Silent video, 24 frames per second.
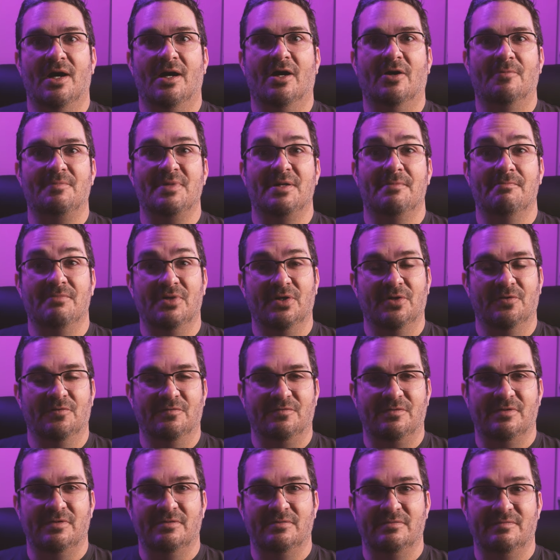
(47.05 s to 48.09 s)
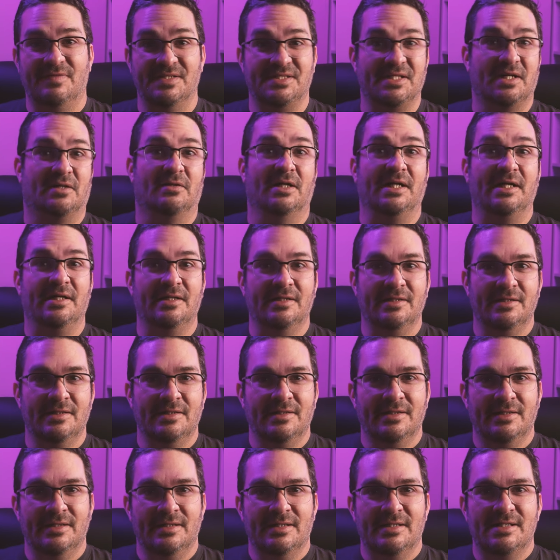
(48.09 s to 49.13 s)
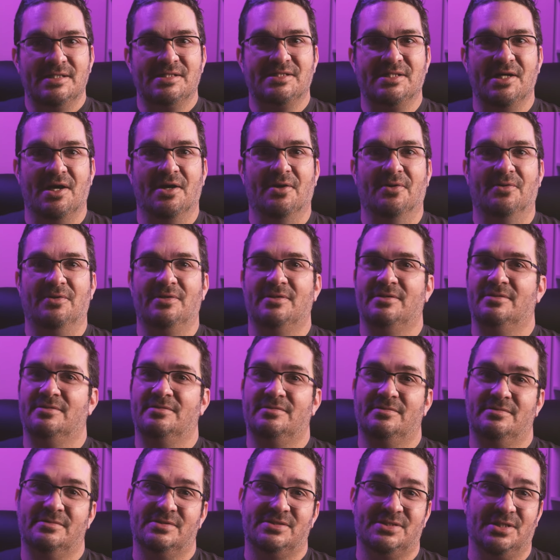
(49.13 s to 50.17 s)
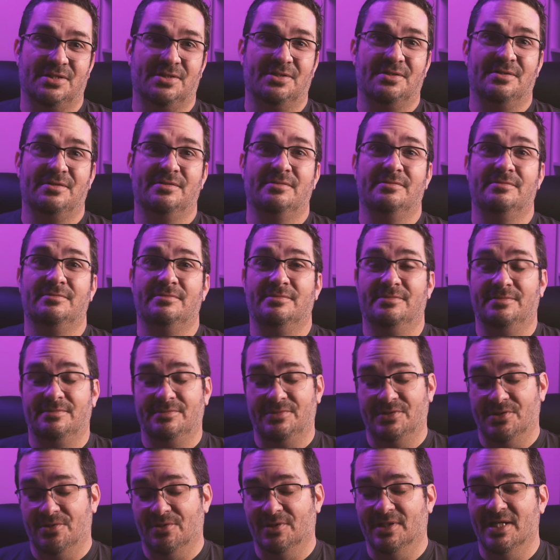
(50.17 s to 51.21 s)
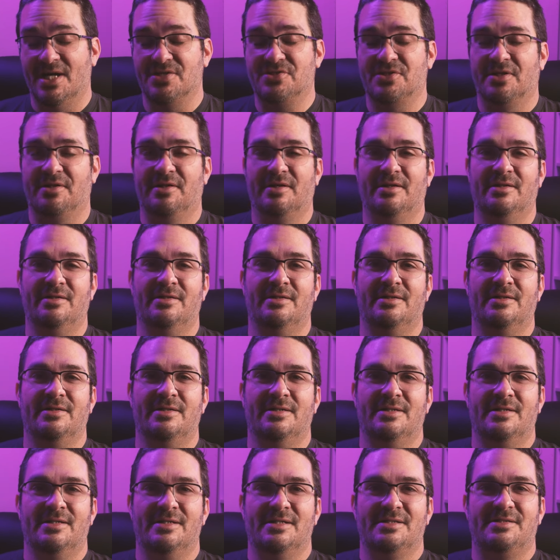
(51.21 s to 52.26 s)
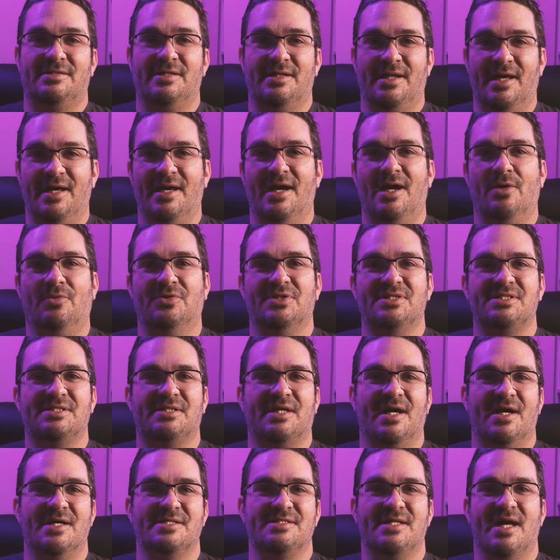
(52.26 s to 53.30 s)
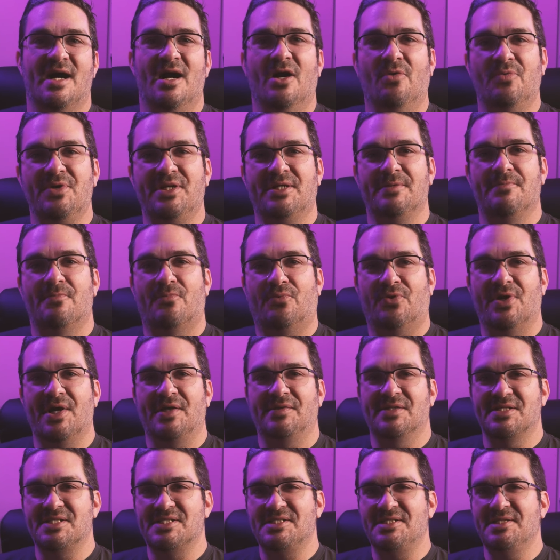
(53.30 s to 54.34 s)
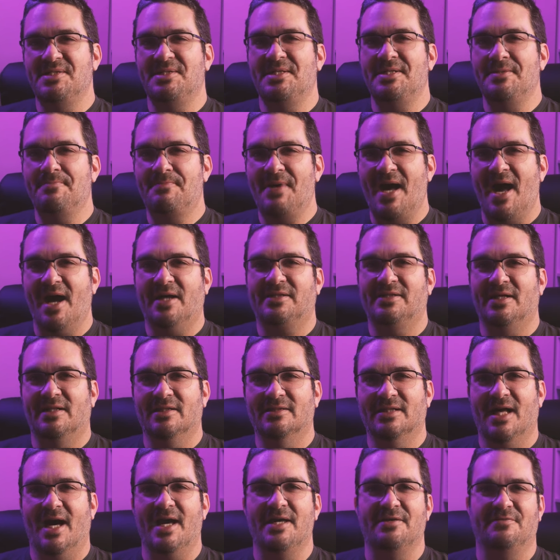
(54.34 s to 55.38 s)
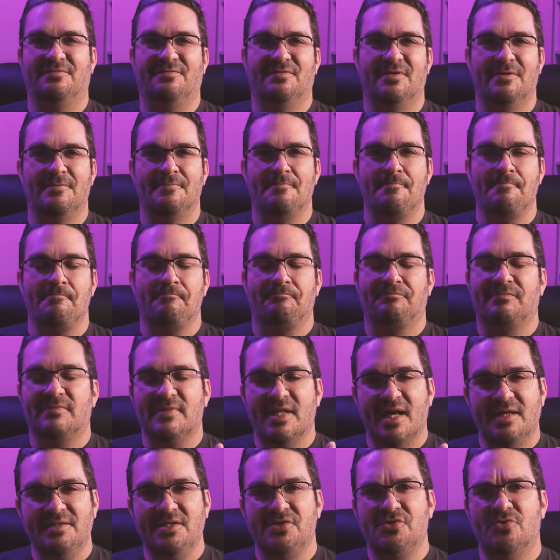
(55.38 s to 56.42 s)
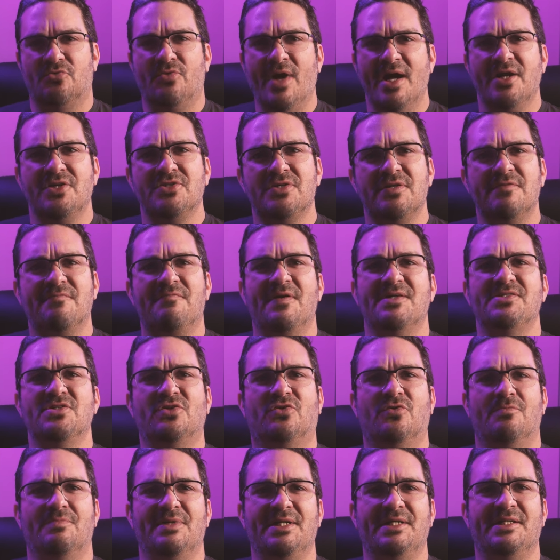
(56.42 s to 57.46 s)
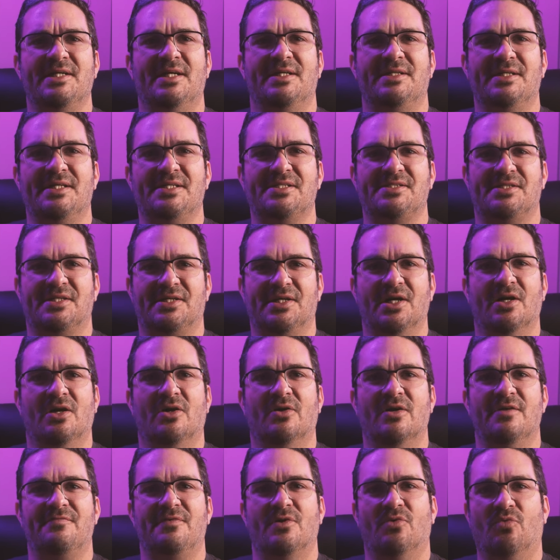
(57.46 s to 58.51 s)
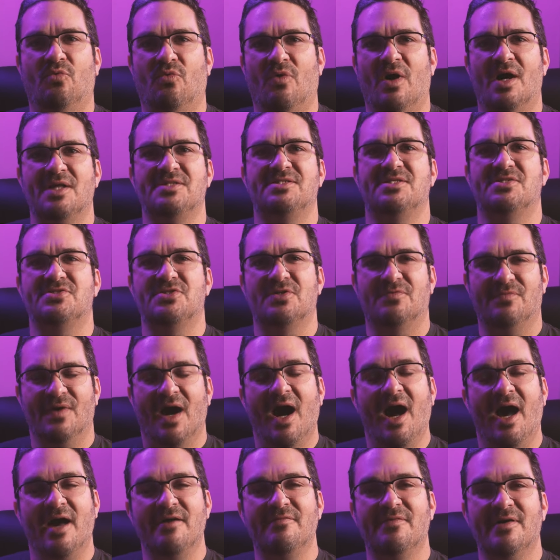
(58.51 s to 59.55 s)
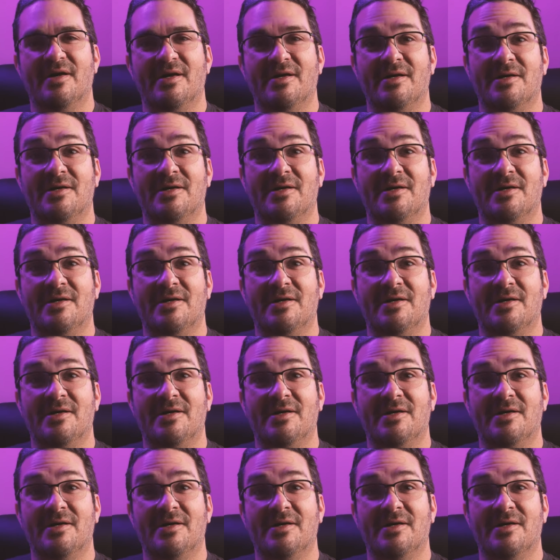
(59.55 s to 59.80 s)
helped me move physically. So, sir, you're a legend. Today I will discuss how we can bring the CD back to life and the direction physical media needs to go if it wants to survive.